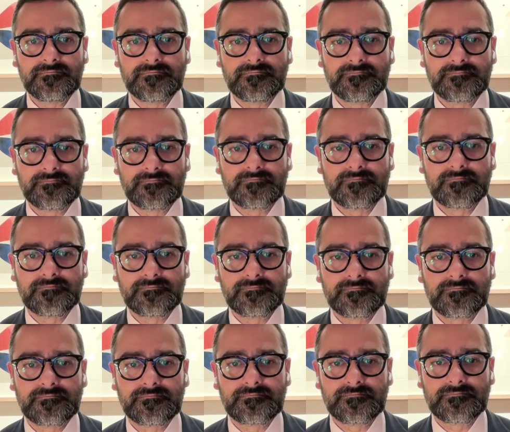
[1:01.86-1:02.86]

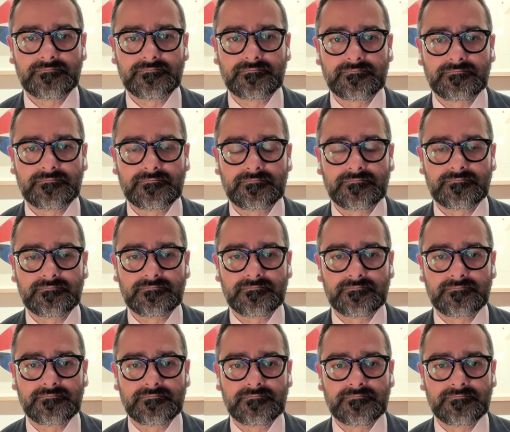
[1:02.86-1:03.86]

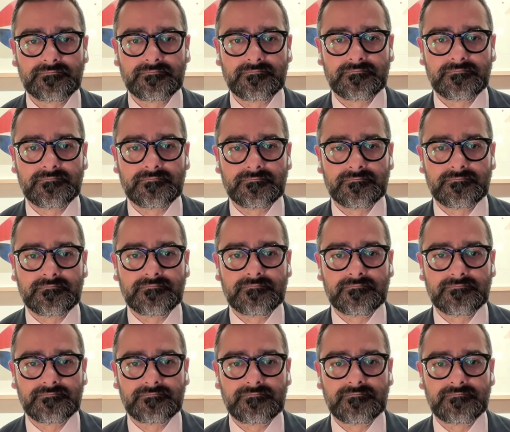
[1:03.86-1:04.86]

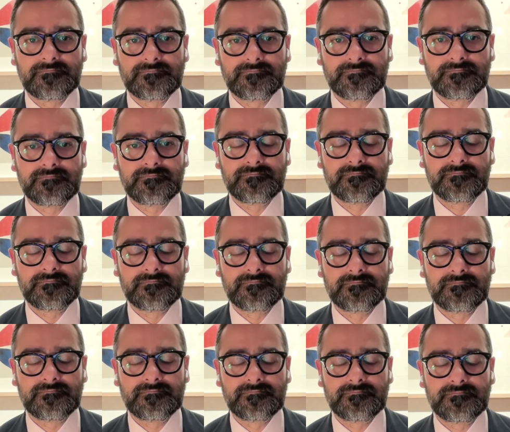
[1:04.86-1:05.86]

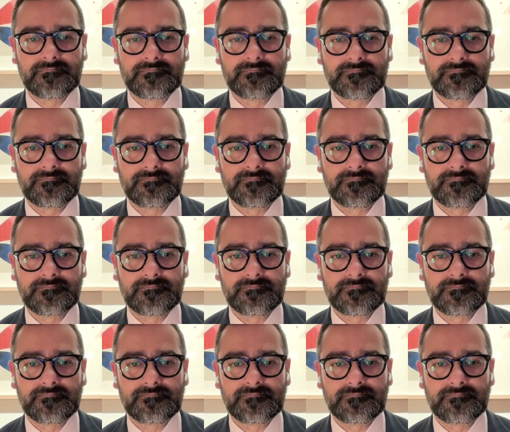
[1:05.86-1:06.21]
No words are spoken by the person on screen.